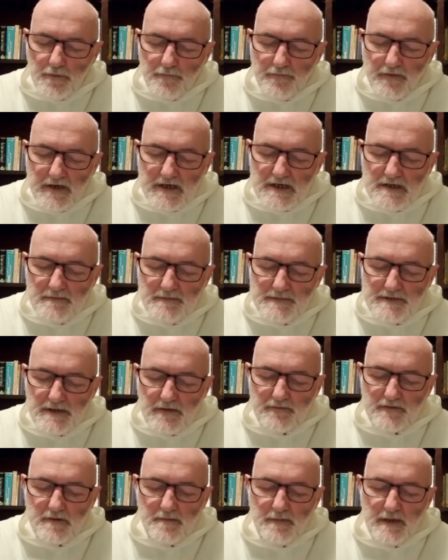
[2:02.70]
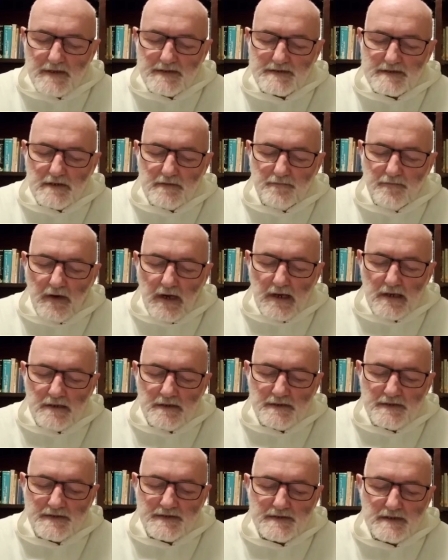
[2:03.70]
are victims of domestic
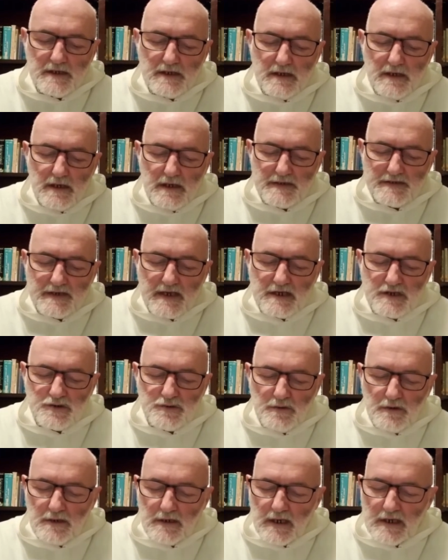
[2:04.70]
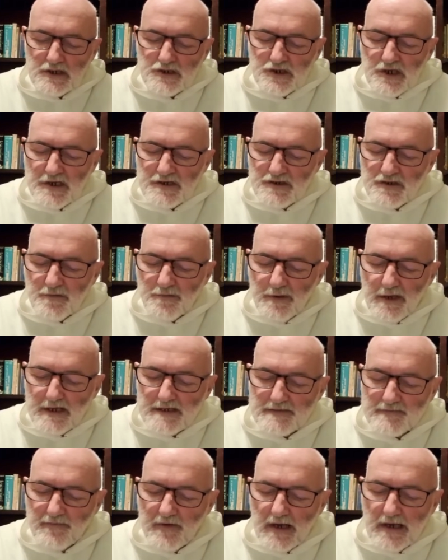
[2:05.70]
violence, sexual and gender
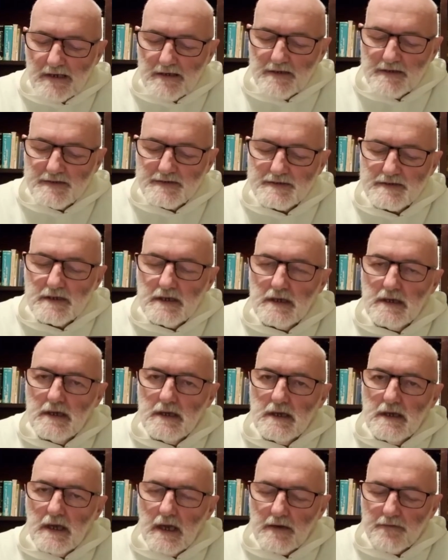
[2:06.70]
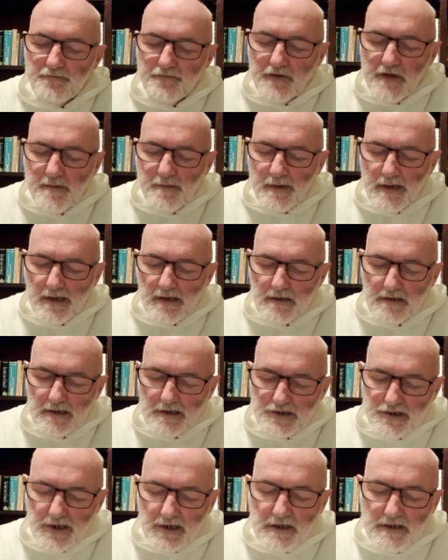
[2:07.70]
based violence, and female
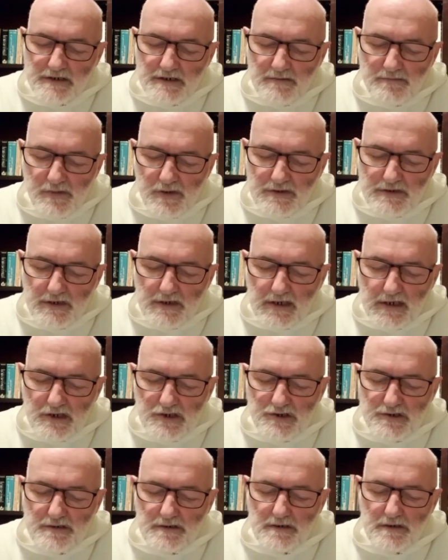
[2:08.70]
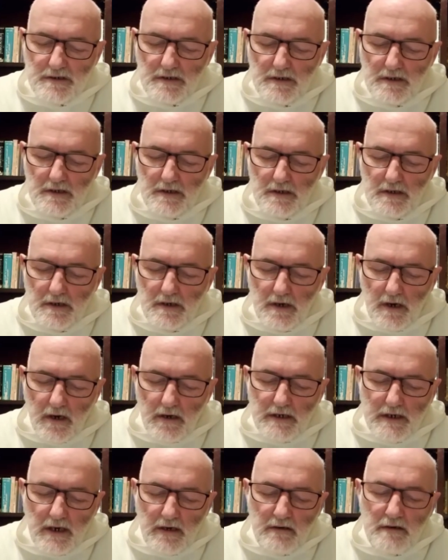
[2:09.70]
genital mutilation are
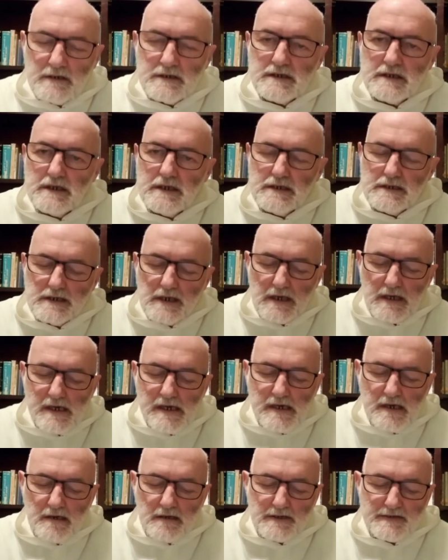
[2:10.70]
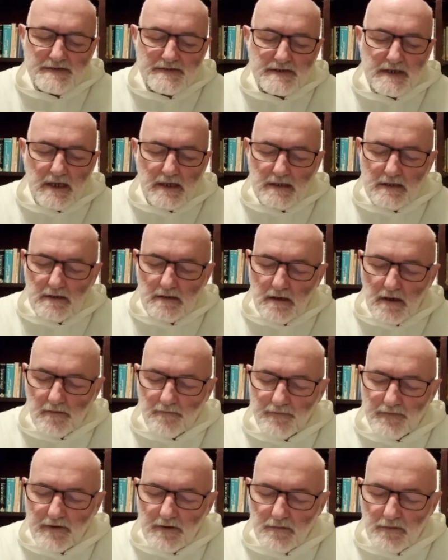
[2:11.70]
guaranteed a legal stay
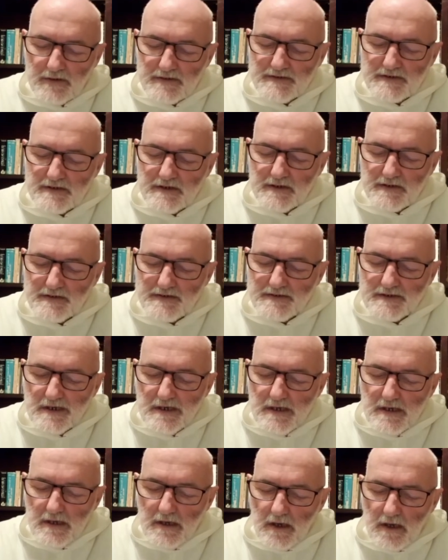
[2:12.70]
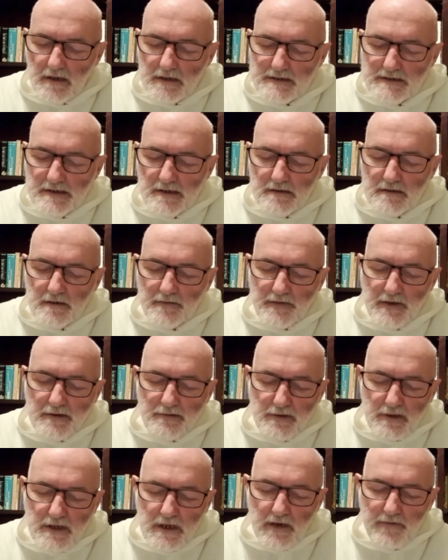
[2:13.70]
of their residence until they
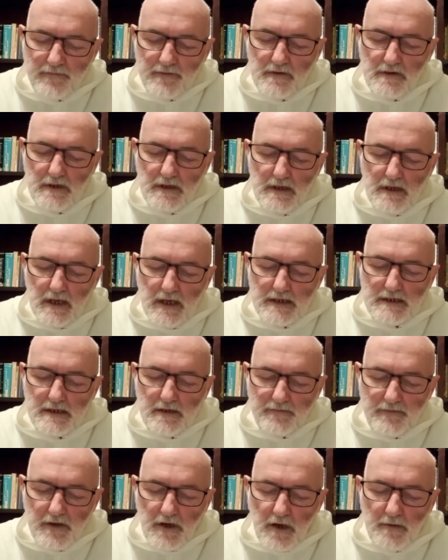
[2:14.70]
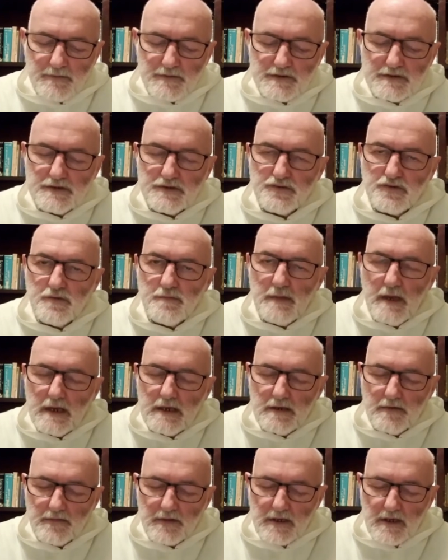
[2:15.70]
recover and have the option to
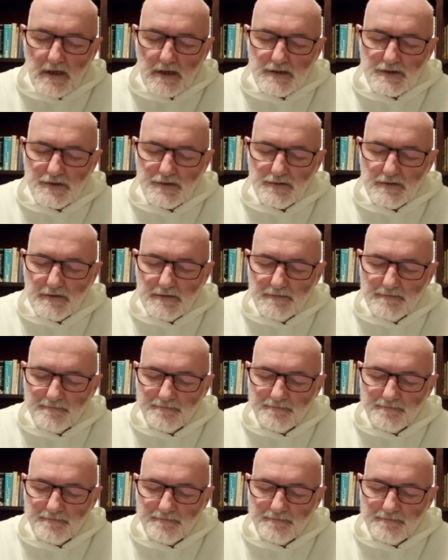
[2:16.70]
remain in the country